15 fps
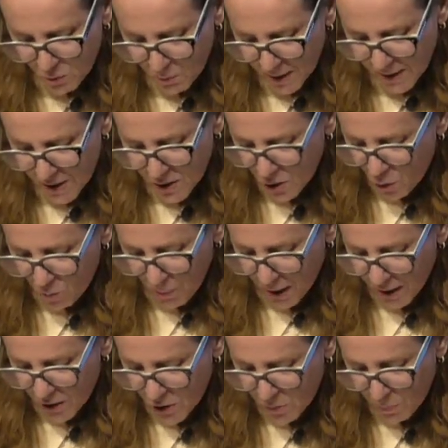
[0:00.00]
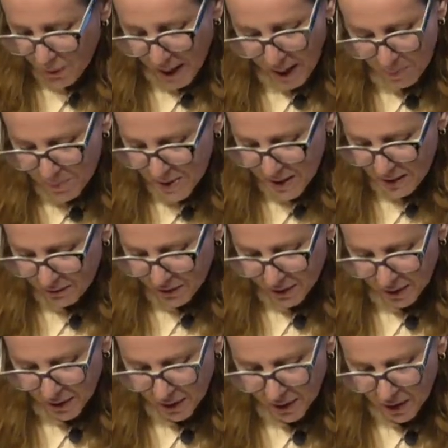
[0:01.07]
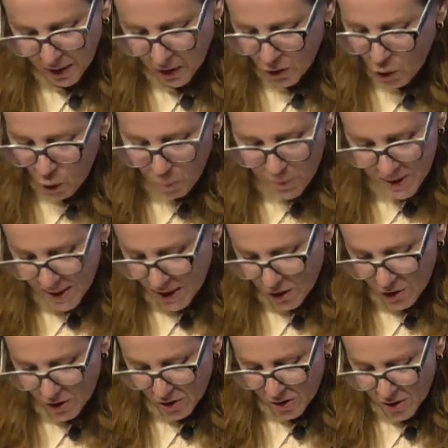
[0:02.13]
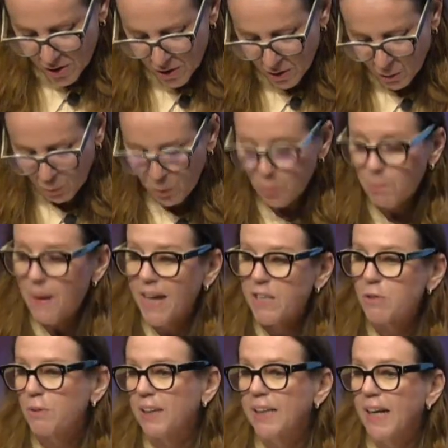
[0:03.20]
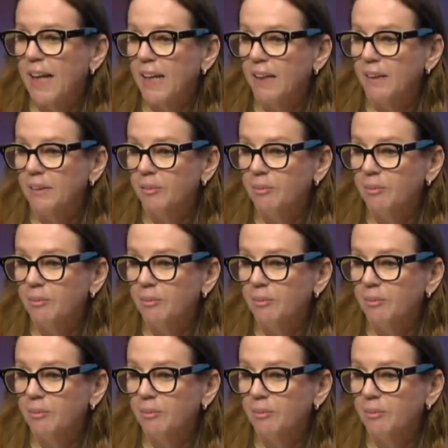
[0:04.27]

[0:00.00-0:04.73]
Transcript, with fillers: me so much, perhaps even no possessions will matter again.